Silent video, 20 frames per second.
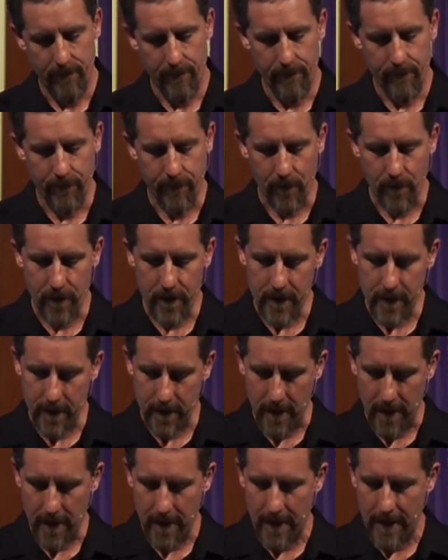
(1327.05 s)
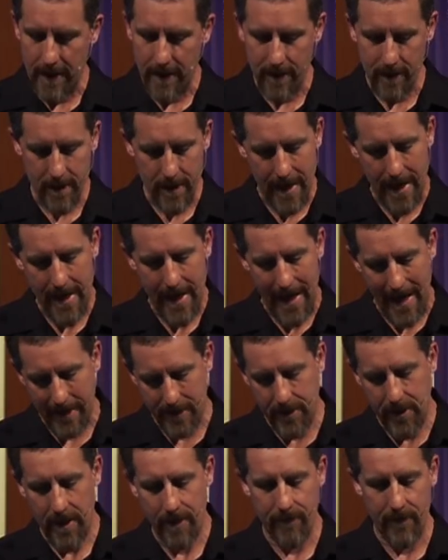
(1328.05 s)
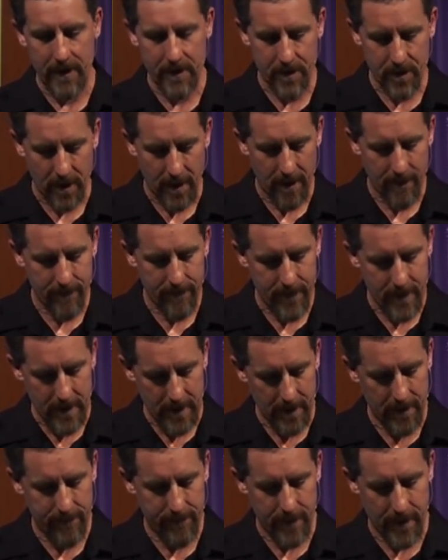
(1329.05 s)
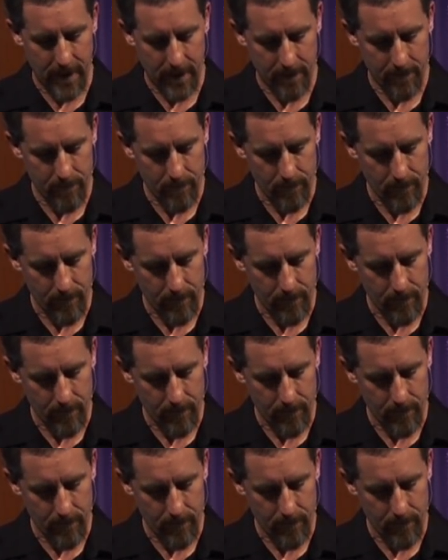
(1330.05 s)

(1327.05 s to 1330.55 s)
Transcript: for the activities of the evening.